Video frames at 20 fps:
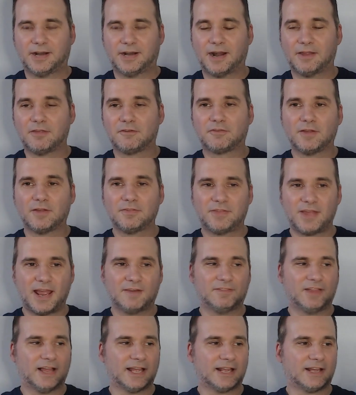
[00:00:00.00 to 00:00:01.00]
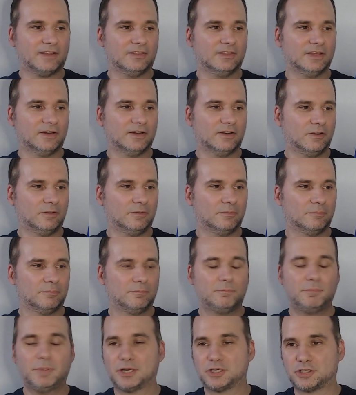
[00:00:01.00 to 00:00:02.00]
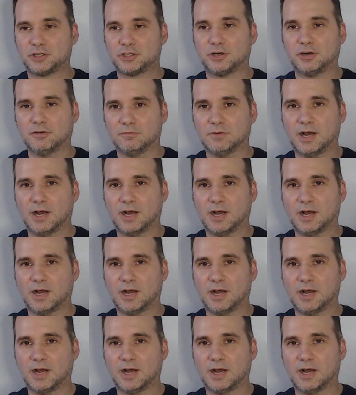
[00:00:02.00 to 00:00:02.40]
On the front, they have like a little picture of,